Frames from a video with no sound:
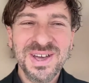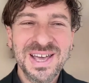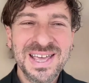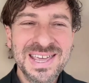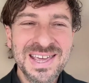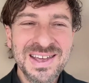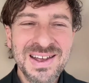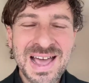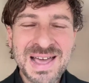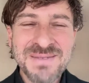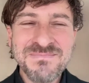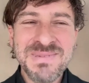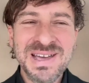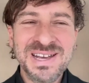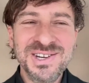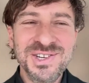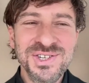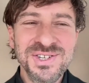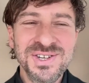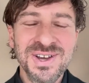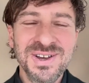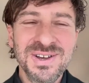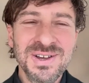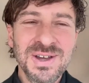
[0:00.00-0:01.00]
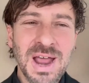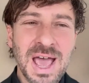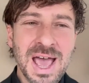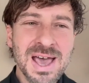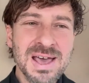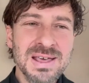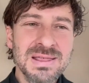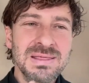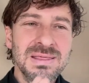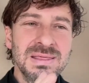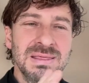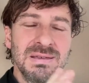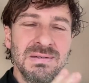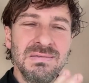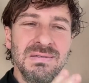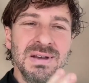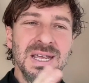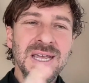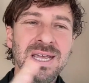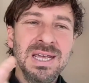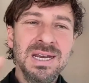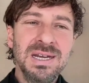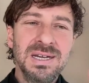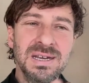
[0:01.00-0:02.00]
yeah, I mentioned
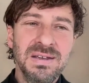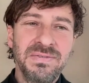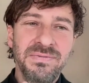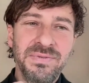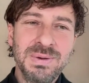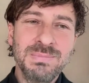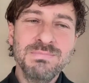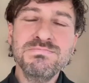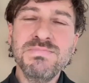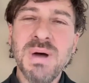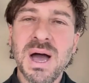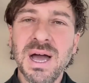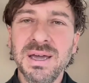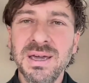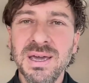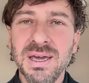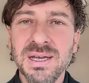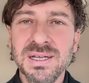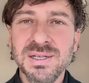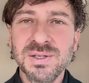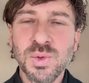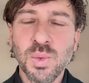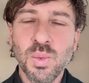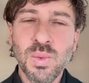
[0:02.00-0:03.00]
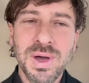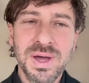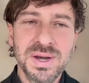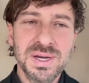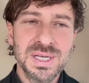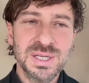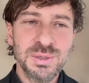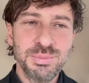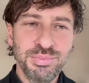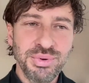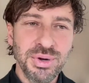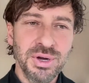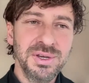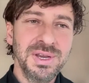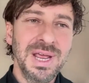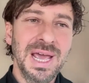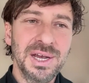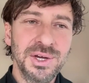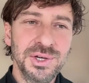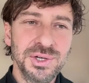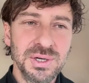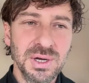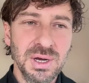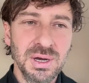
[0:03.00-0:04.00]
3 different buckets. One is
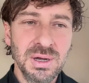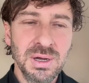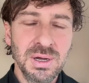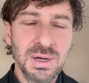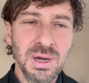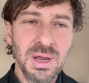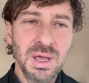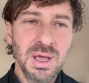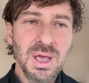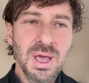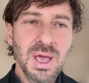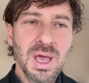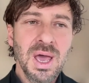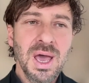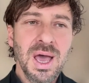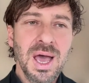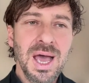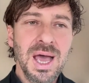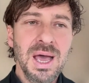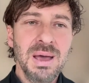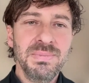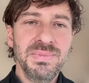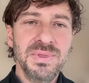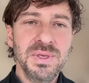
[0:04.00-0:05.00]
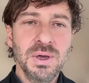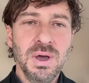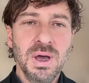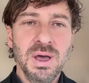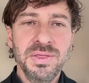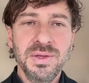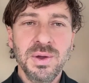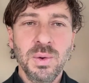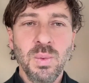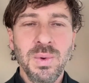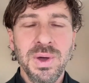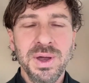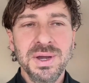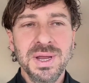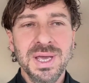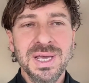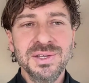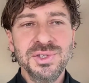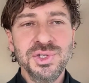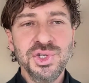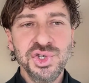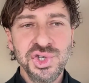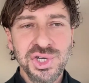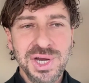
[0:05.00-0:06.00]
protection, the other one
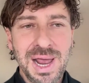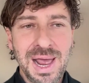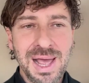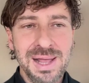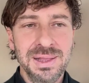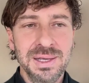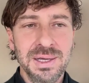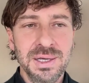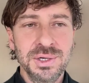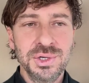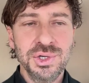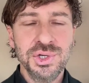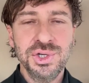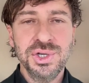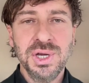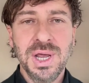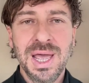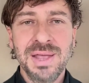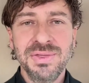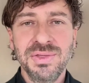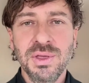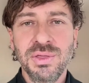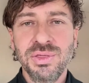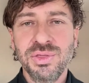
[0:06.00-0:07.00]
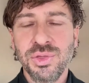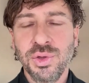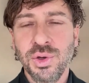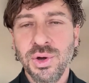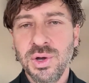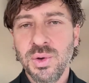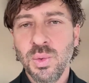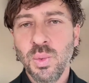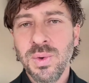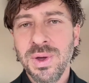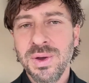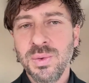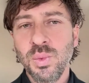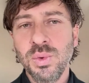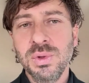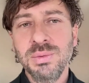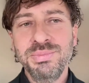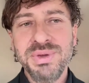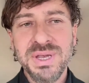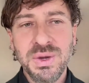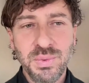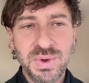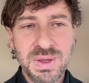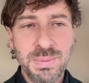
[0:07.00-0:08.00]
is challenge, and the third one will
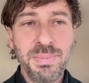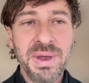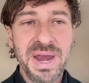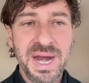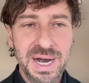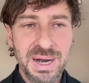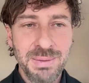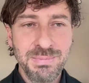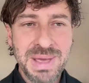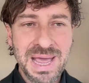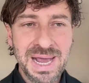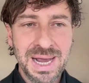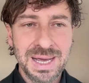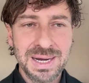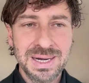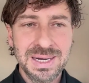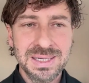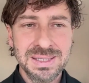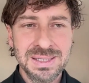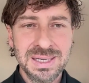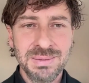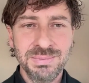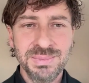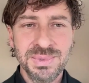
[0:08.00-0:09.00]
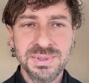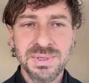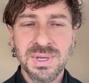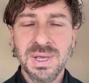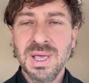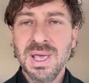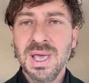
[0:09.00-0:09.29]
be repair mechanisms.